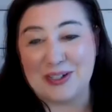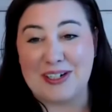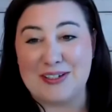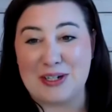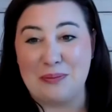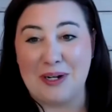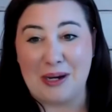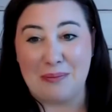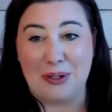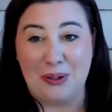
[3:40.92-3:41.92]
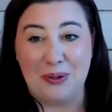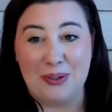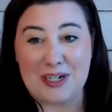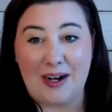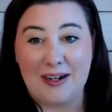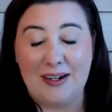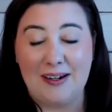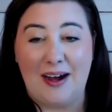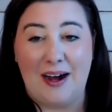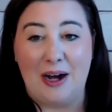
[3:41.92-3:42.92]
actually is opening up a google doc
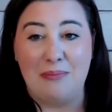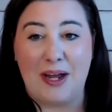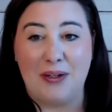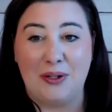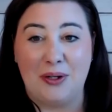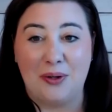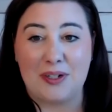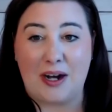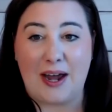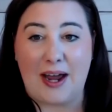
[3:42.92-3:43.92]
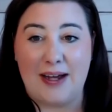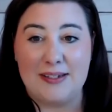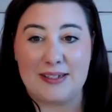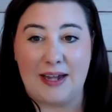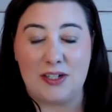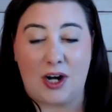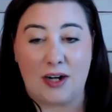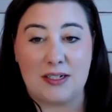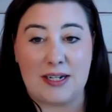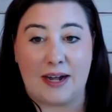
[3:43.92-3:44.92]
um, and google doc has a
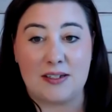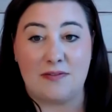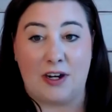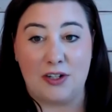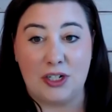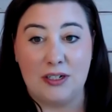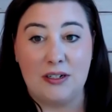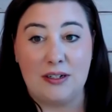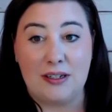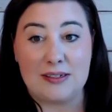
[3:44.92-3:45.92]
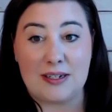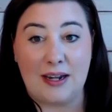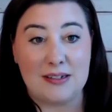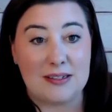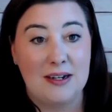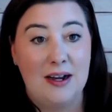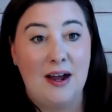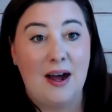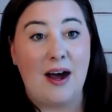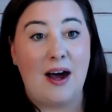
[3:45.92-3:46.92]
talk to text function these days
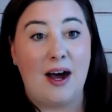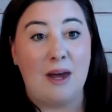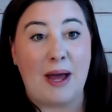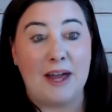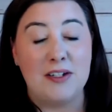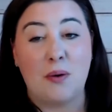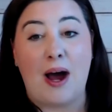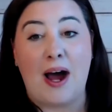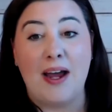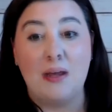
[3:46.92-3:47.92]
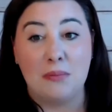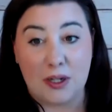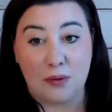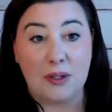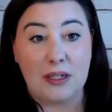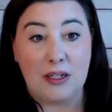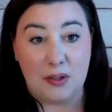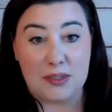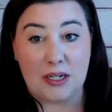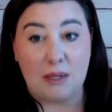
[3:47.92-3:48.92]
um, and so i am
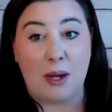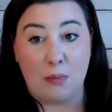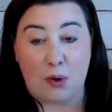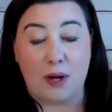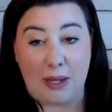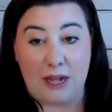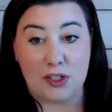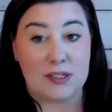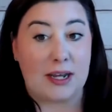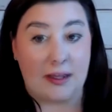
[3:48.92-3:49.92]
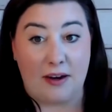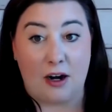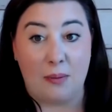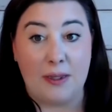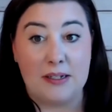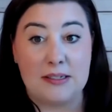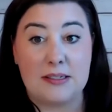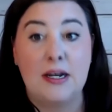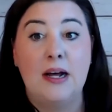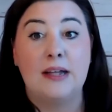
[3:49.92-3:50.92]
literally using my morning pages like a
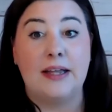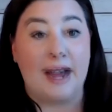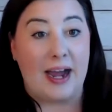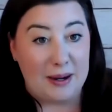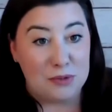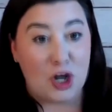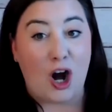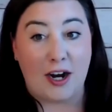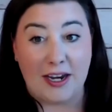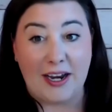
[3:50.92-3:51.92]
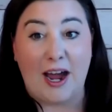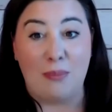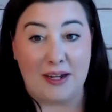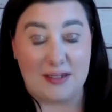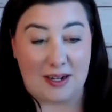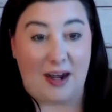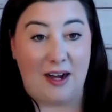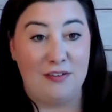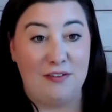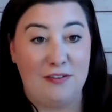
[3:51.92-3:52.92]
therapist like i am talking out my
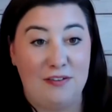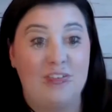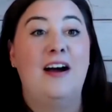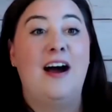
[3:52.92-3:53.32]
stuff